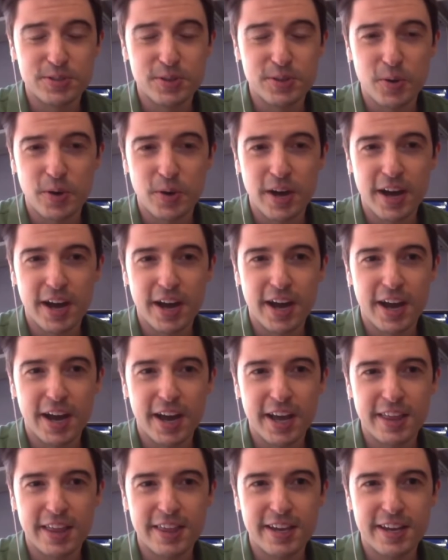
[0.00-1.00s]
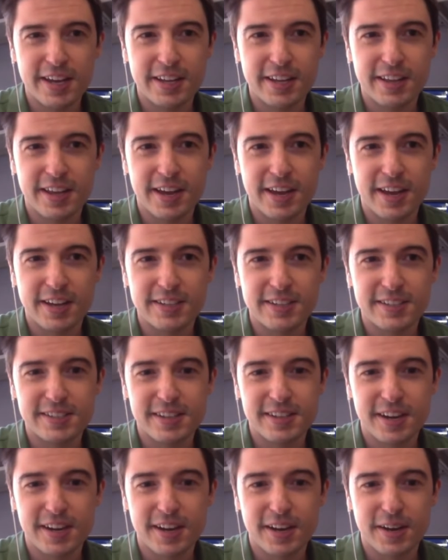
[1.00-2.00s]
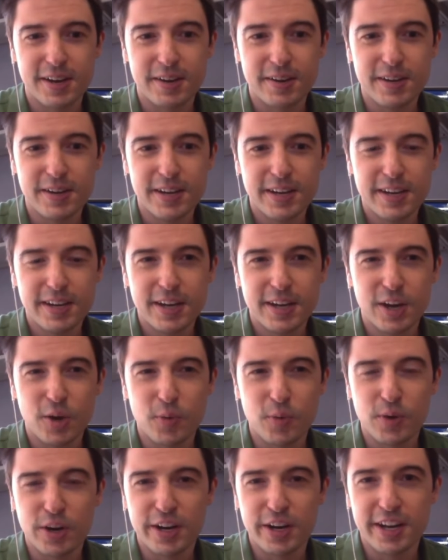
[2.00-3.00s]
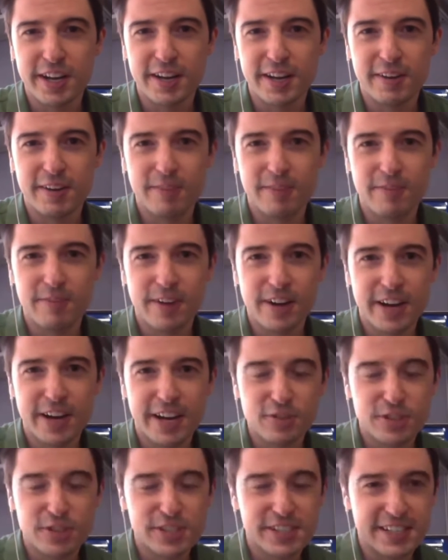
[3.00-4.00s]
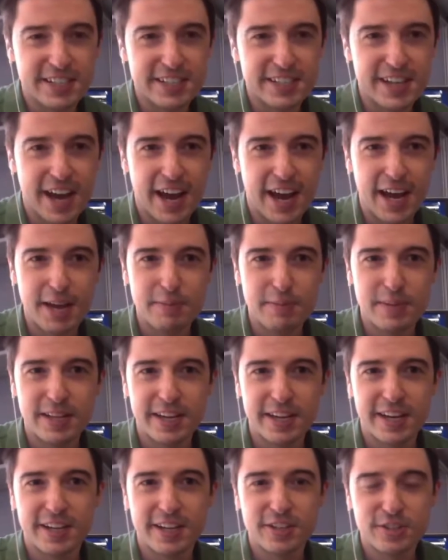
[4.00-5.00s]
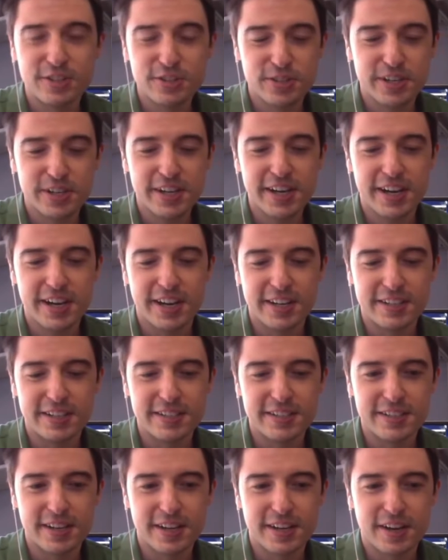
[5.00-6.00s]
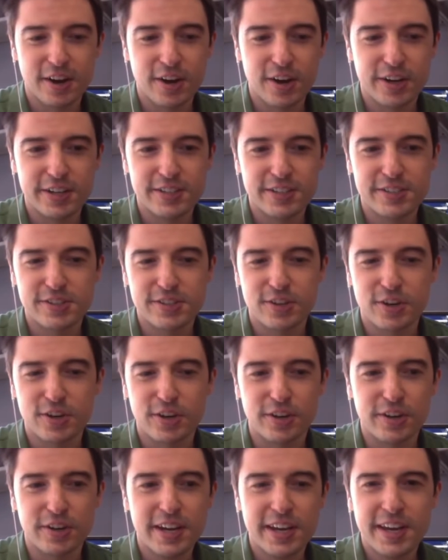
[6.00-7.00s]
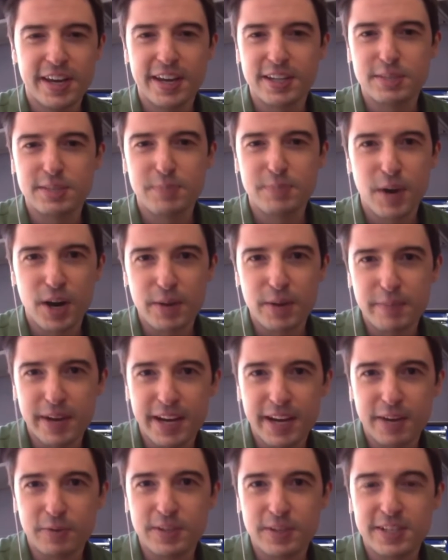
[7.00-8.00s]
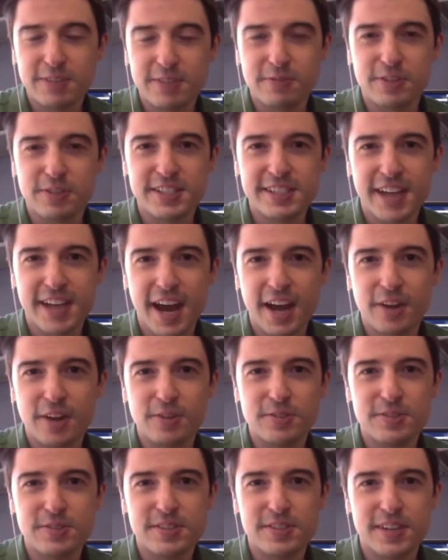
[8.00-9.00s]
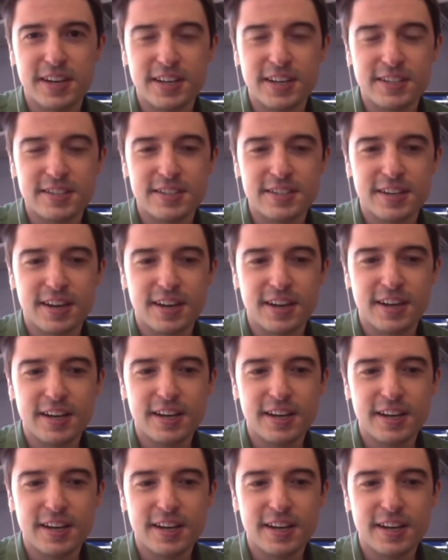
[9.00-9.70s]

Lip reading: So I think that we're in a very interesting time in the industry, and artists are experimenting with different sounds, and